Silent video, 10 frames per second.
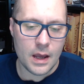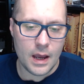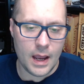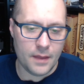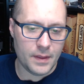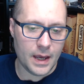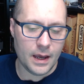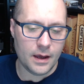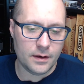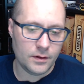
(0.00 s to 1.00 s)
and
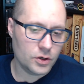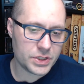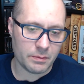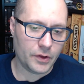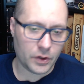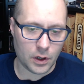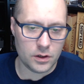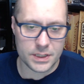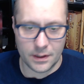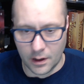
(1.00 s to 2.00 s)
then there's some other
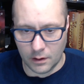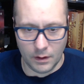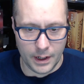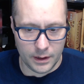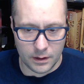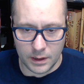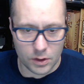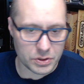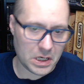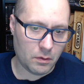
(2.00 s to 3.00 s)
cards in there, like he
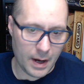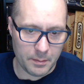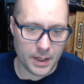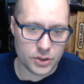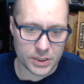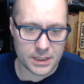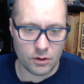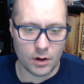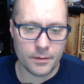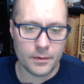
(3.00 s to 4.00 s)
goes on a rampage,
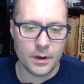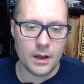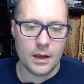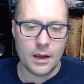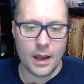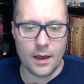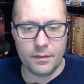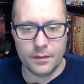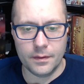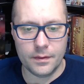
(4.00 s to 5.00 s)
etc. And